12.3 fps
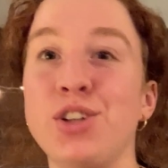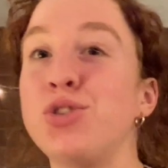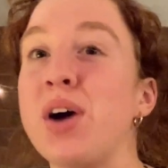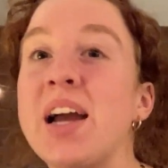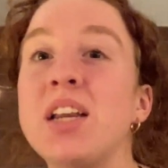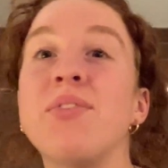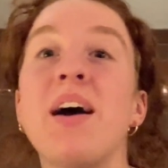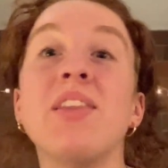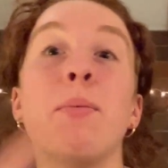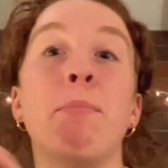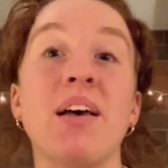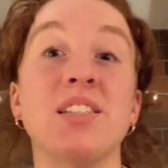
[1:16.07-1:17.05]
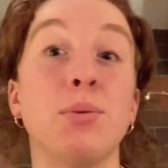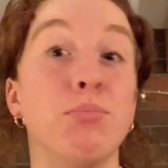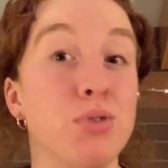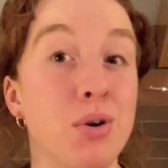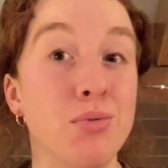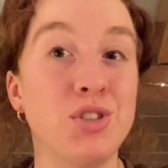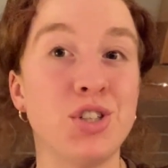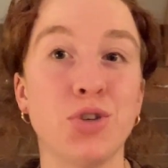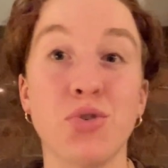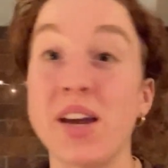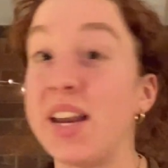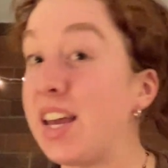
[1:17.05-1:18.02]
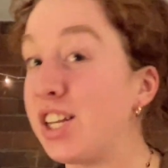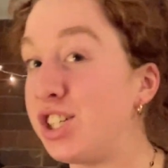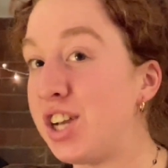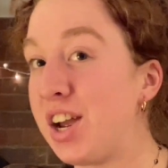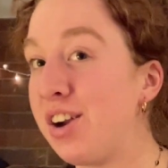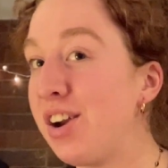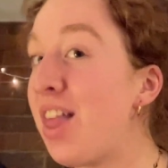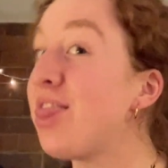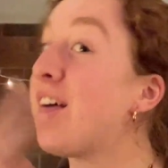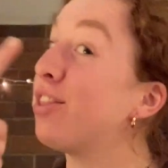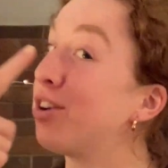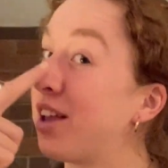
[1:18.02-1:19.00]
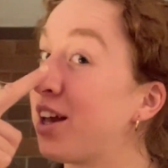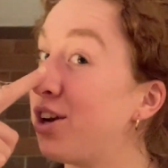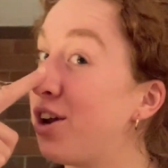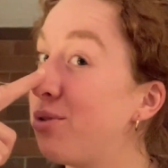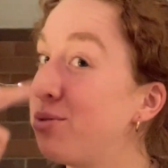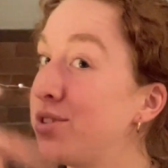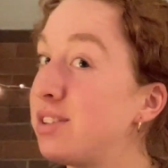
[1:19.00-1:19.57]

trying to find the best approach to creating a chair that looked like a nose.